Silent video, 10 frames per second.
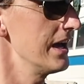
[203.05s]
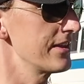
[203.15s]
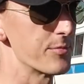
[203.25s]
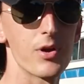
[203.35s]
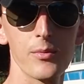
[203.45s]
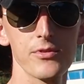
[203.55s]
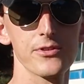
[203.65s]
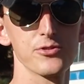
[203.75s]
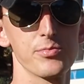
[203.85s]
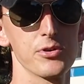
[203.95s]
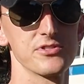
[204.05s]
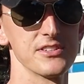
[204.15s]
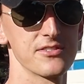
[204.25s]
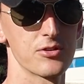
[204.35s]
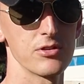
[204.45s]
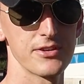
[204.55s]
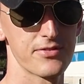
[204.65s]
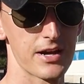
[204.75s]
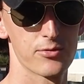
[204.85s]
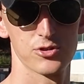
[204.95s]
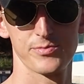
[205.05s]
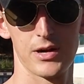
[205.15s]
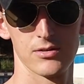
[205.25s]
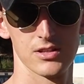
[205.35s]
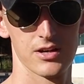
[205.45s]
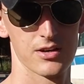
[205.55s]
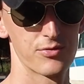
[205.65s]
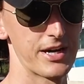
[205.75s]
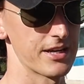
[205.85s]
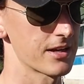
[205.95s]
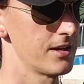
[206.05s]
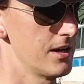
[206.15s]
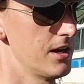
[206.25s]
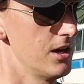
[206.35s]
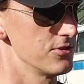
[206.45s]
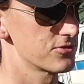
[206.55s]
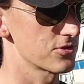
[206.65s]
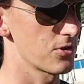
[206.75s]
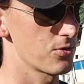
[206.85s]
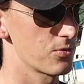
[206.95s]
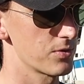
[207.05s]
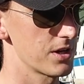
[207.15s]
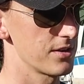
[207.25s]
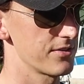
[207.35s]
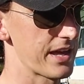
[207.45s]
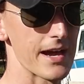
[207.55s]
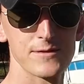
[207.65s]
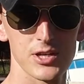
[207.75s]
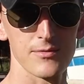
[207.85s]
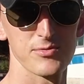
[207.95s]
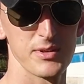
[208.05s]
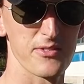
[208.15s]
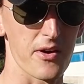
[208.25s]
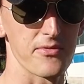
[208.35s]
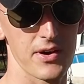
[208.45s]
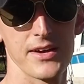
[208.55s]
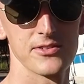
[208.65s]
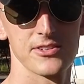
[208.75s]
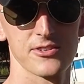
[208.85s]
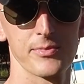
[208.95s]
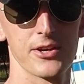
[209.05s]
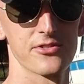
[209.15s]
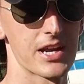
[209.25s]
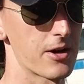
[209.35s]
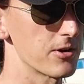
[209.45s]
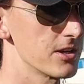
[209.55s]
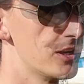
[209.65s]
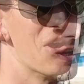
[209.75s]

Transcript: And the problem with those boats is they're only 5 horsepower rating, so they have a top speed of about 5 to 6 miles an hour.